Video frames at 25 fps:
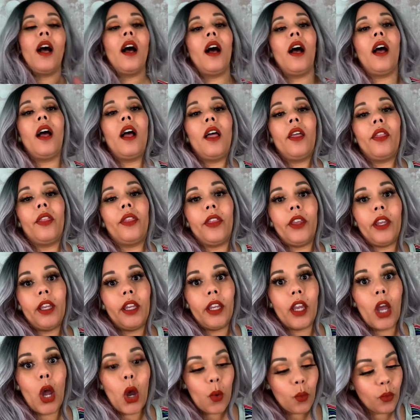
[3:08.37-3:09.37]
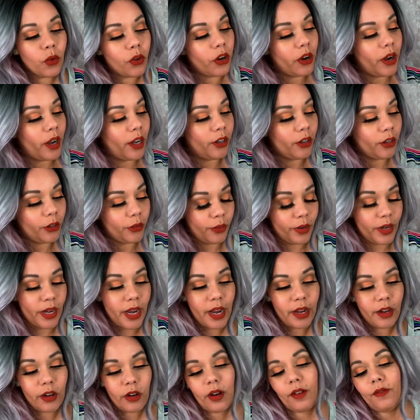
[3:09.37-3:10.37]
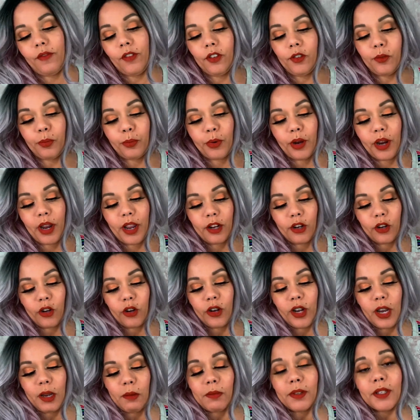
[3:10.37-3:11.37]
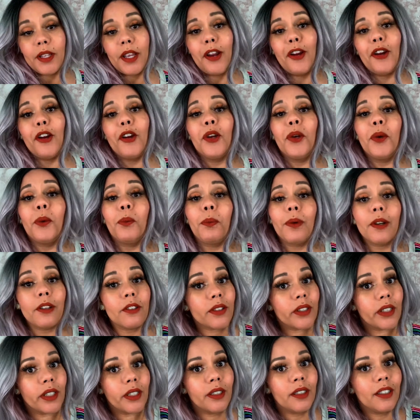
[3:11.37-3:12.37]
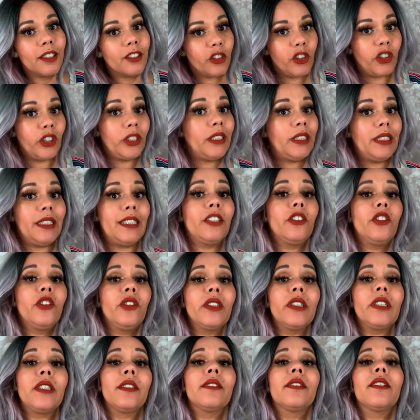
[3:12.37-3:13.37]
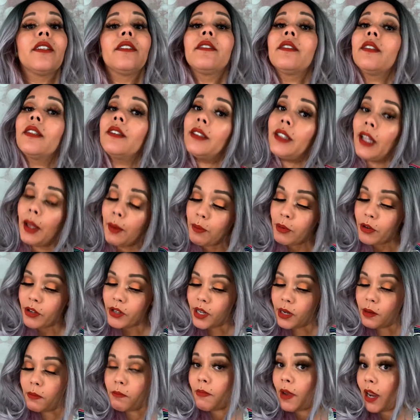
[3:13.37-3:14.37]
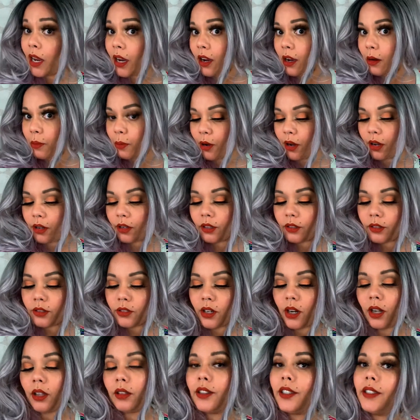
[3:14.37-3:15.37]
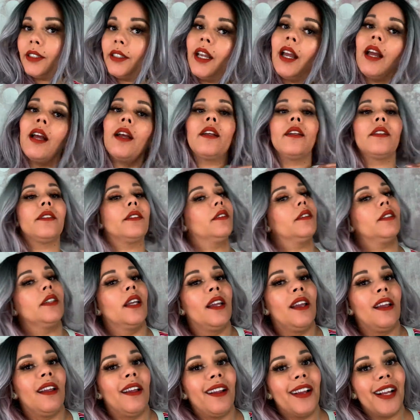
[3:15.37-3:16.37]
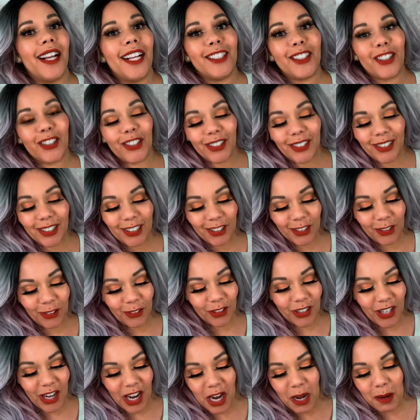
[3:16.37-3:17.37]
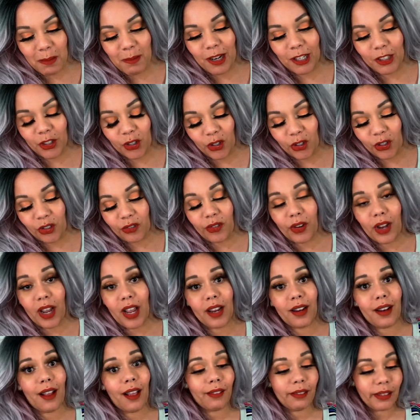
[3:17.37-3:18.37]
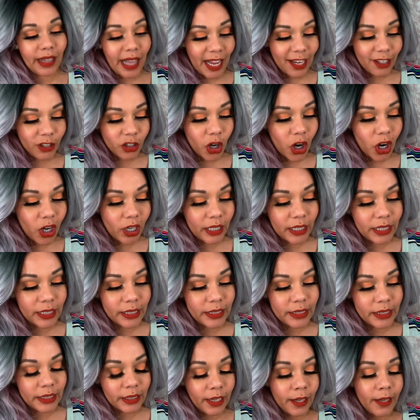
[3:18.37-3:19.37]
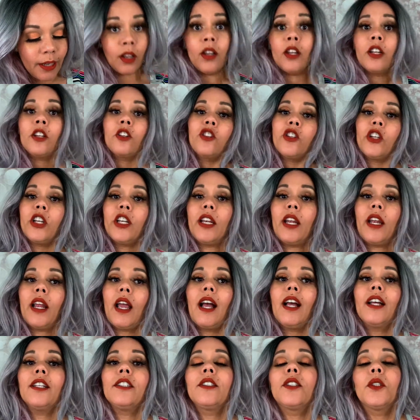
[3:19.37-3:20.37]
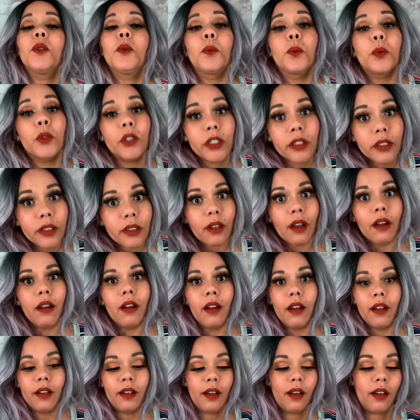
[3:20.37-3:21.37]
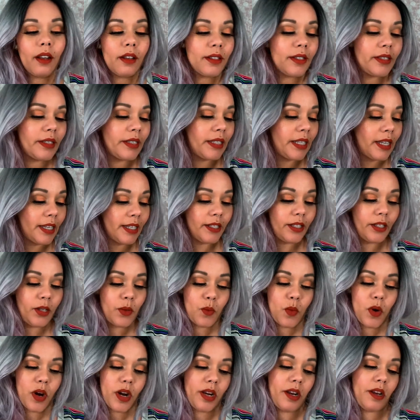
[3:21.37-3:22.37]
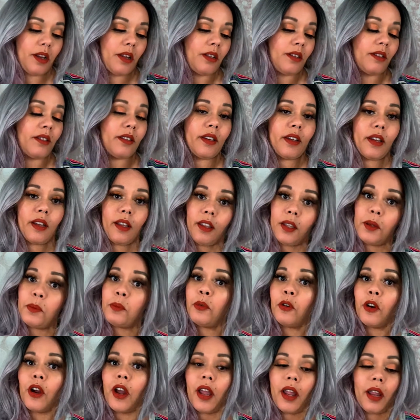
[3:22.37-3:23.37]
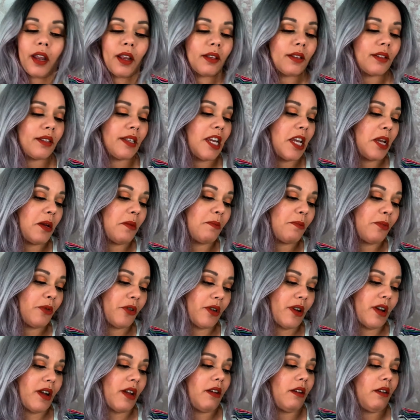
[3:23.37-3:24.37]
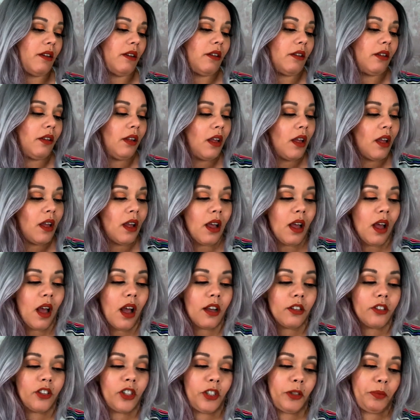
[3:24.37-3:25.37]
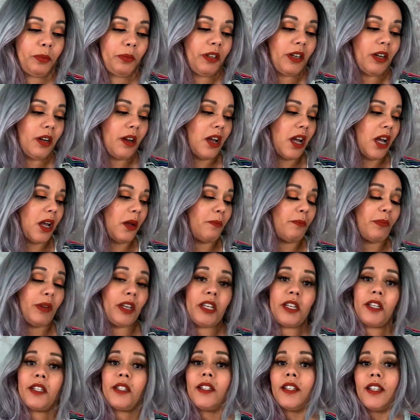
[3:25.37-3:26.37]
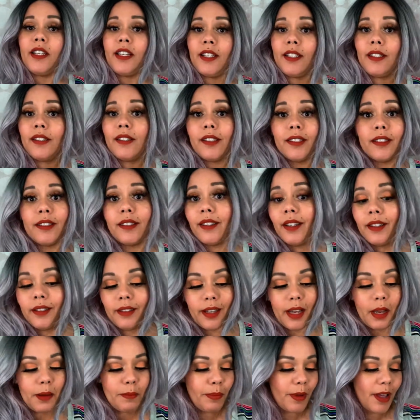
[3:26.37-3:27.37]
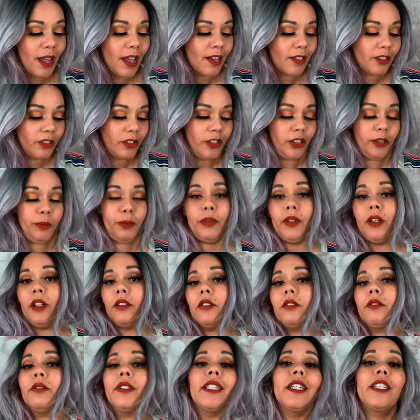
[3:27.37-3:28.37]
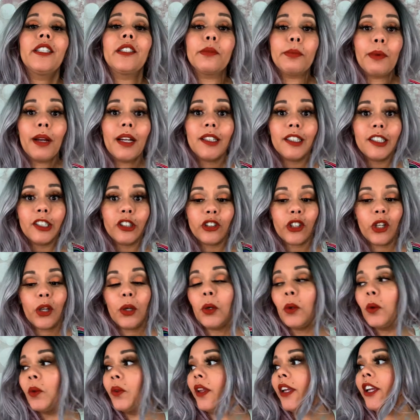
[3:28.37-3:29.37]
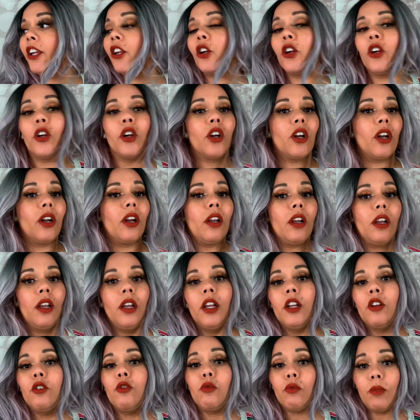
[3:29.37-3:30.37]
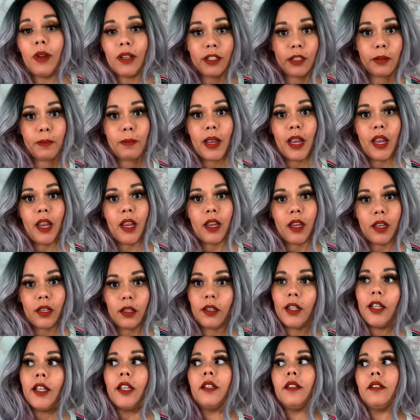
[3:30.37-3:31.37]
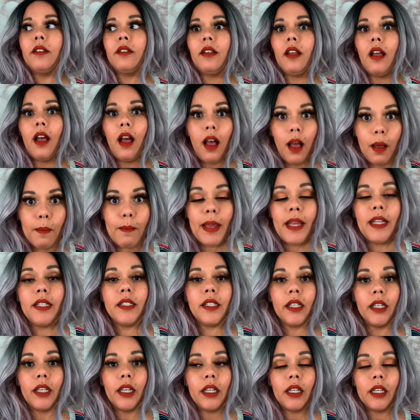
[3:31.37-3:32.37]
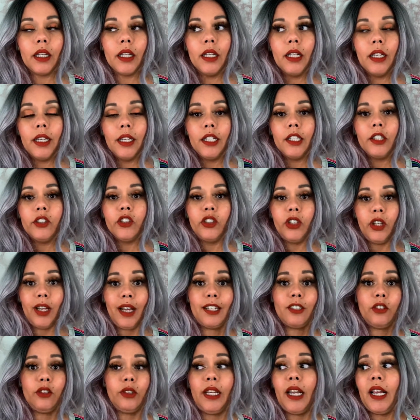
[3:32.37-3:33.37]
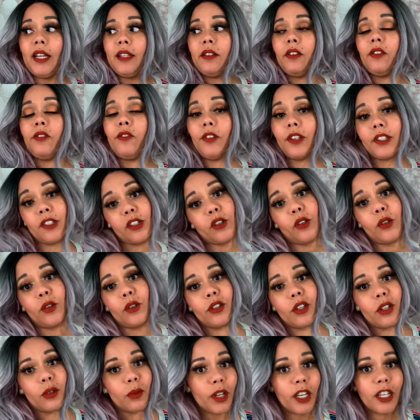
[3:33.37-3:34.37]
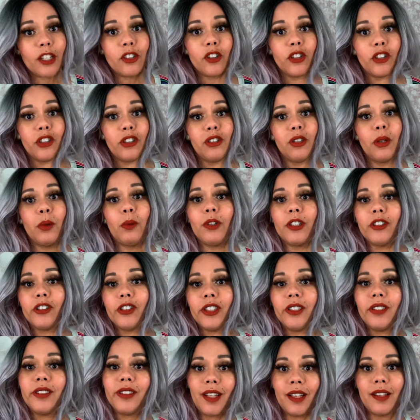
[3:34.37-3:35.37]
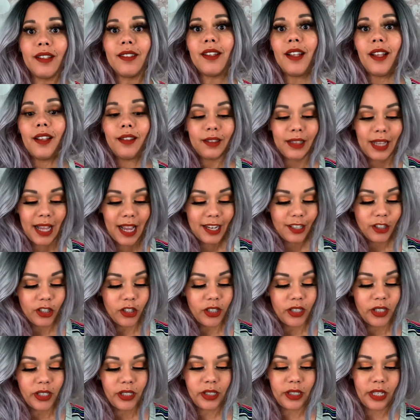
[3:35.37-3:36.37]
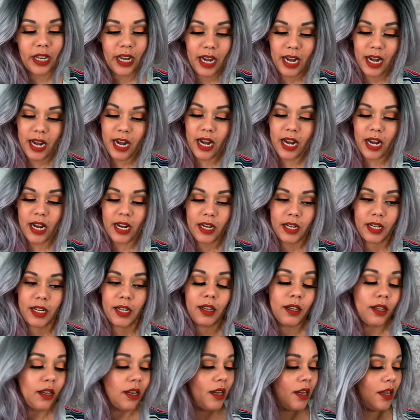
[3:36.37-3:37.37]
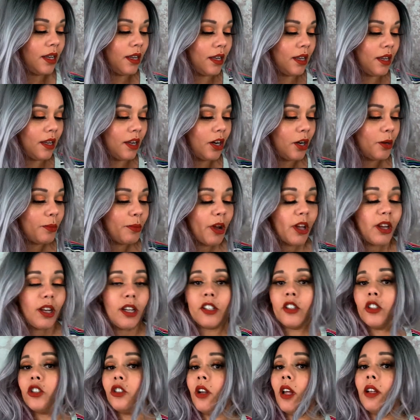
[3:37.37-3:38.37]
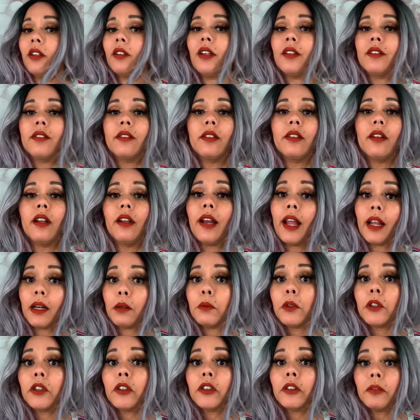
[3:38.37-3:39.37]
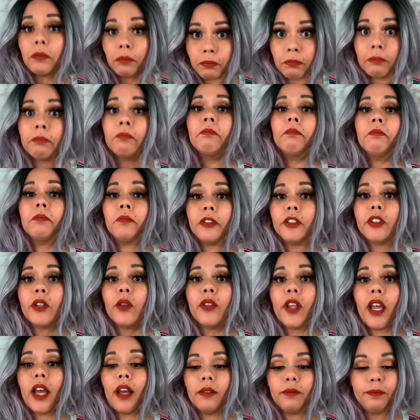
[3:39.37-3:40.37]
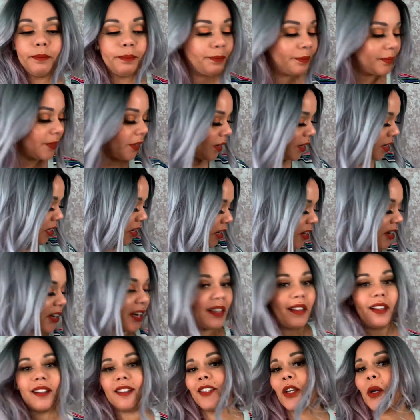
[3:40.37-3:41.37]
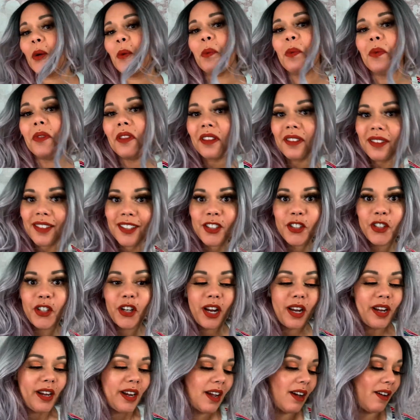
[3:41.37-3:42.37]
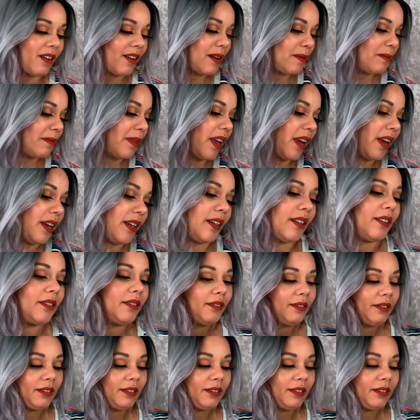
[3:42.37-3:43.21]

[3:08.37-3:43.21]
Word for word: Uh, the owner and creator of this brand, her name is Erica Wilson. She actually is a celebrity makeup artist, darling. Yes. And she's a two time certified lash artist. She has worked on Stacey Winans, Kelly Price, Kim Burrell. She's been on BET's Sunday Best. She's been on The Rickey Smiley Show. Like her resume is amazing. She actually has a physical location where she does lashes and her products are not tested on animals. So that. All right, let's open this and try it out. I'm like,